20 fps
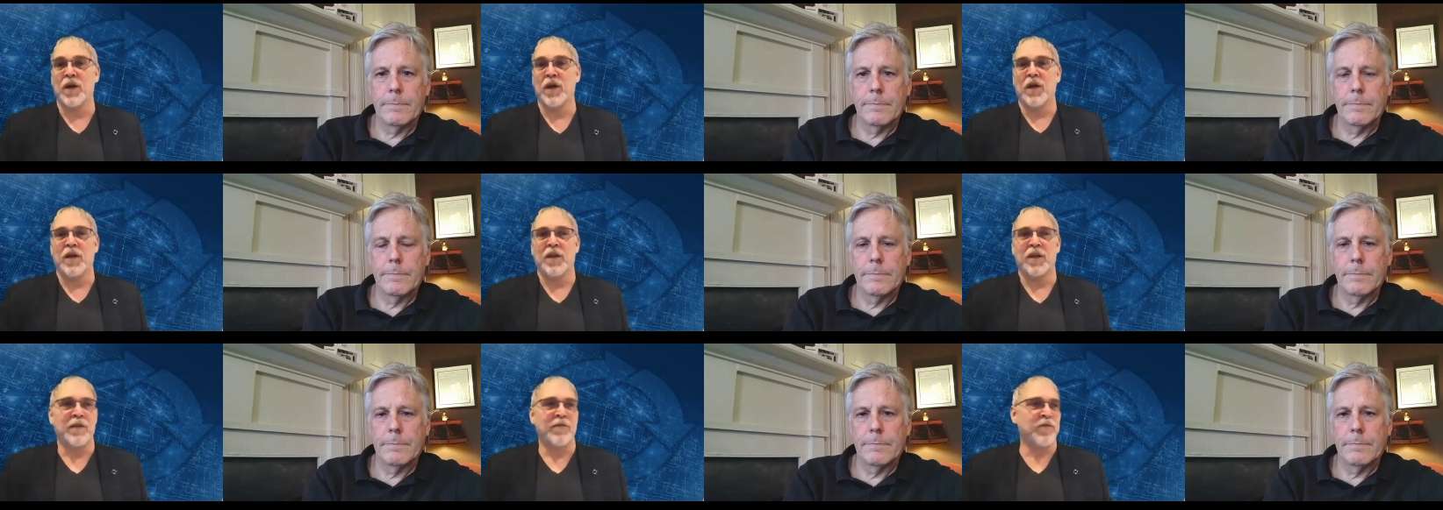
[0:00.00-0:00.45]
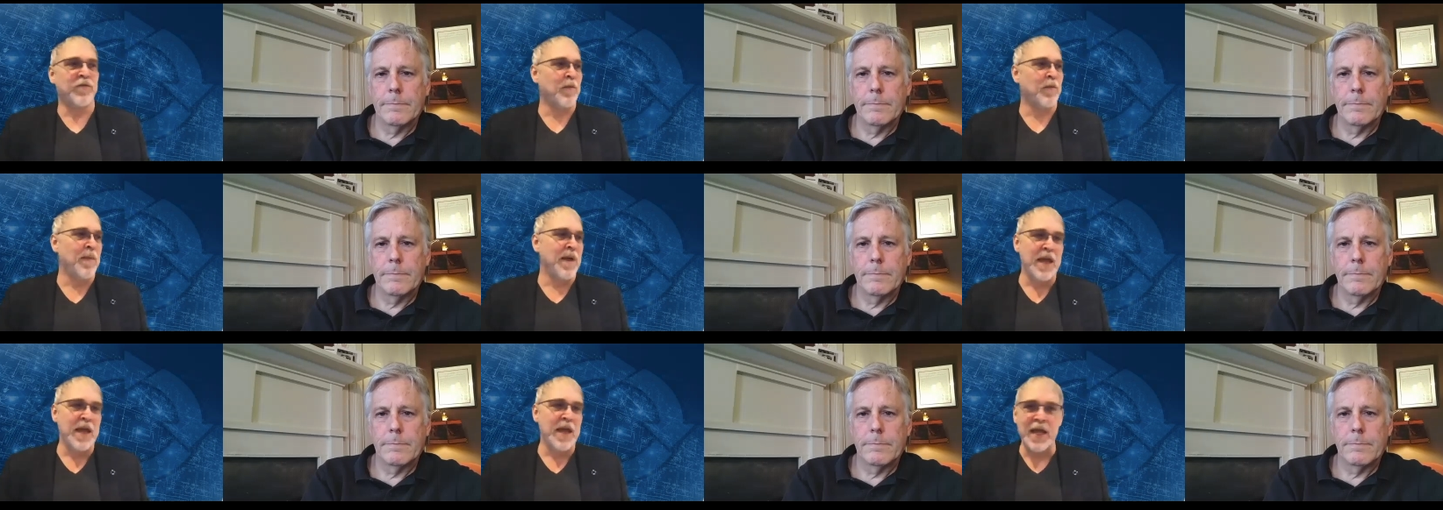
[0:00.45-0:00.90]
Speaker 1: than from
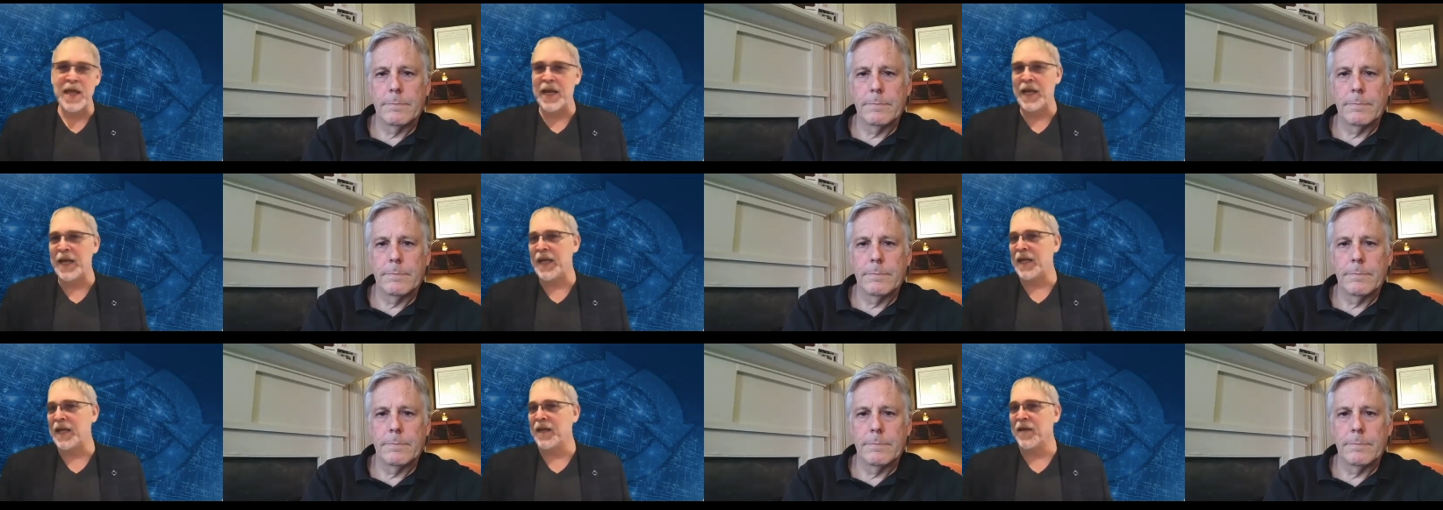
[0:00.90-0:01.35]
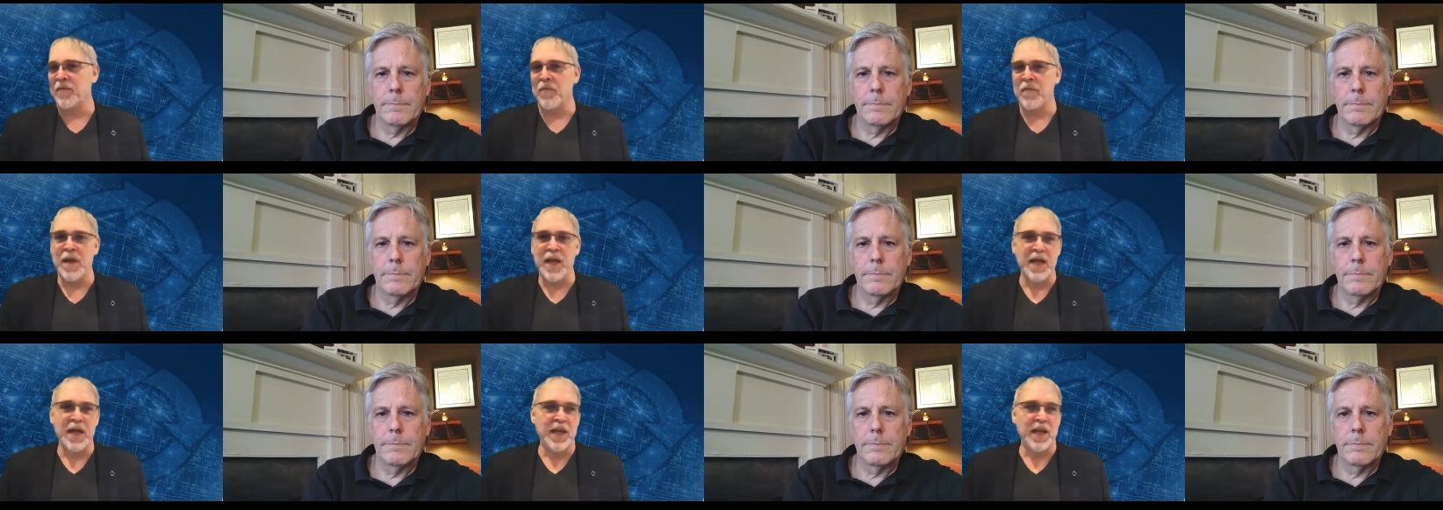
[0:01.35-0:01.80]
any
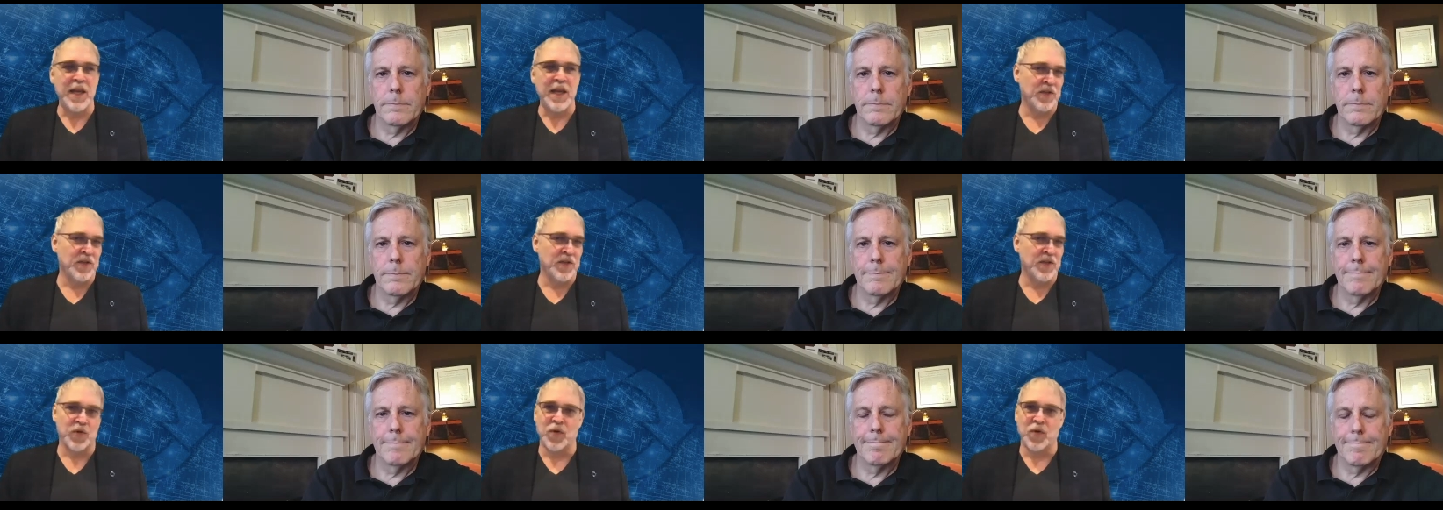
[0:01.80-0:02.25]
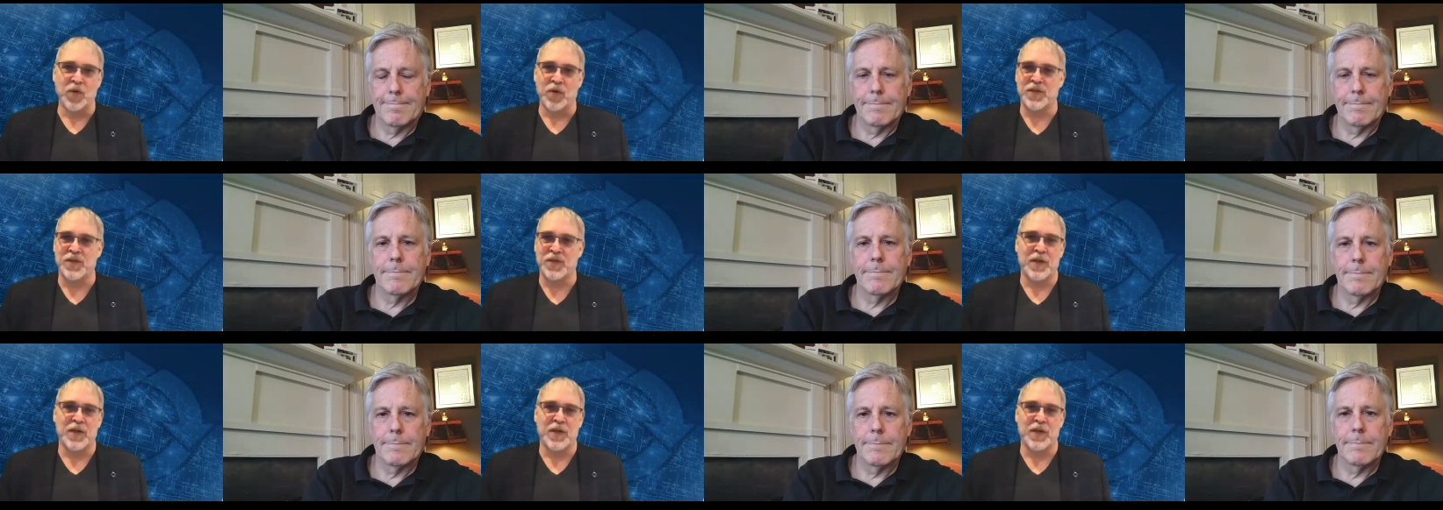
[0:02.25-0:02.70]
media
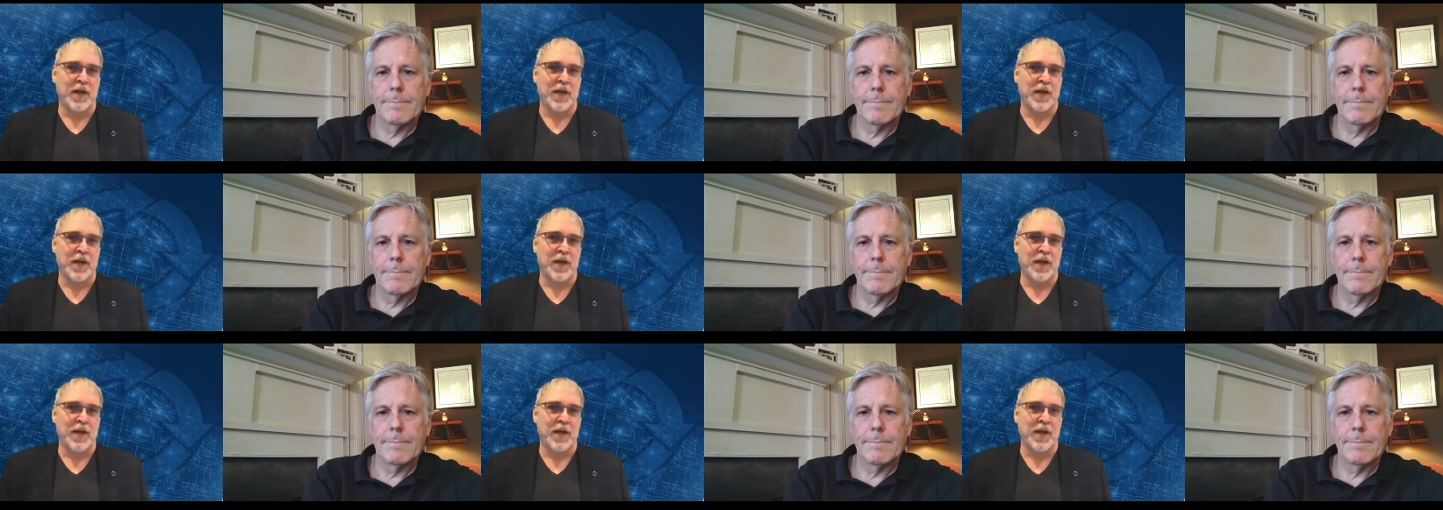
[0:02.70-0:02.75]
source.